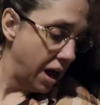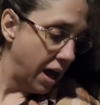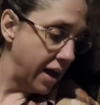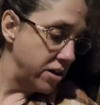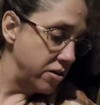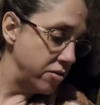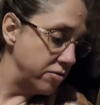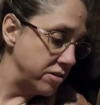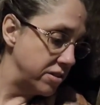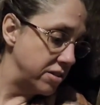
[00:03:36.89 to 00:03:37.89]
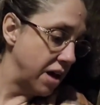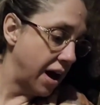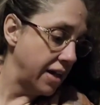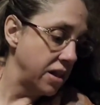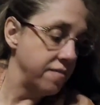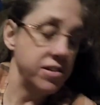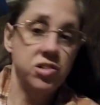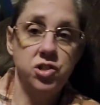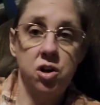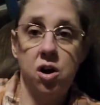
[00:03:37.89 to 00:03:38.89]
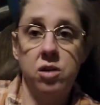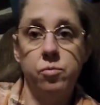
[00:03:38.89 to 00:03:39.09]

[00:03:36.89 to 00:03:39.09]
I love this yarn